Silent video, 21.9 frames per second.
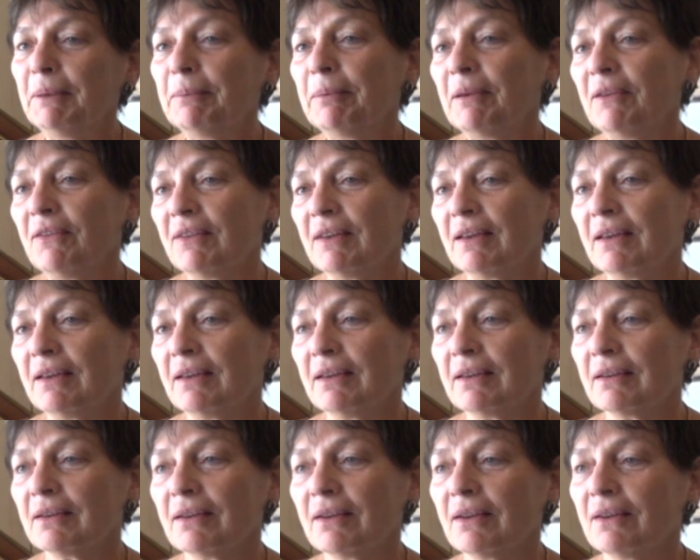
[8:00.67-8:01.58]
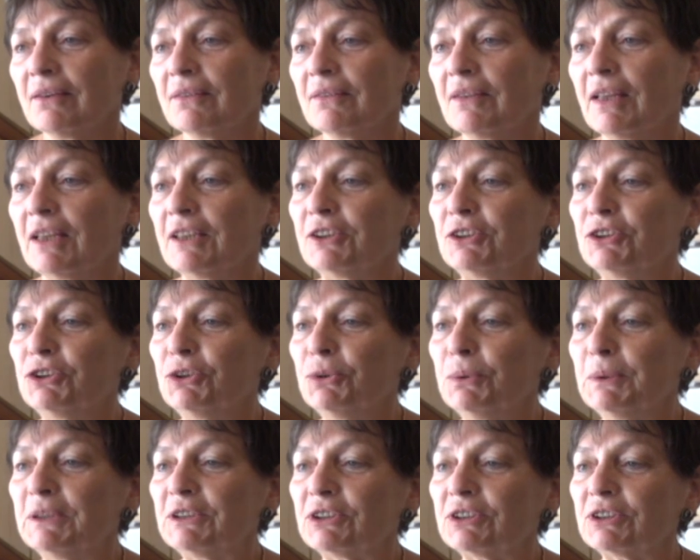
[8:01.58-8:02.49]
people think that a
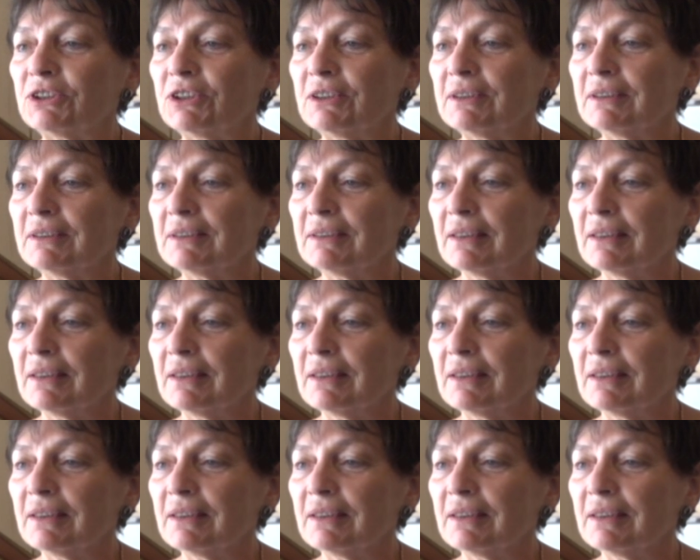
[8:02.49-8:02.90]
Jewish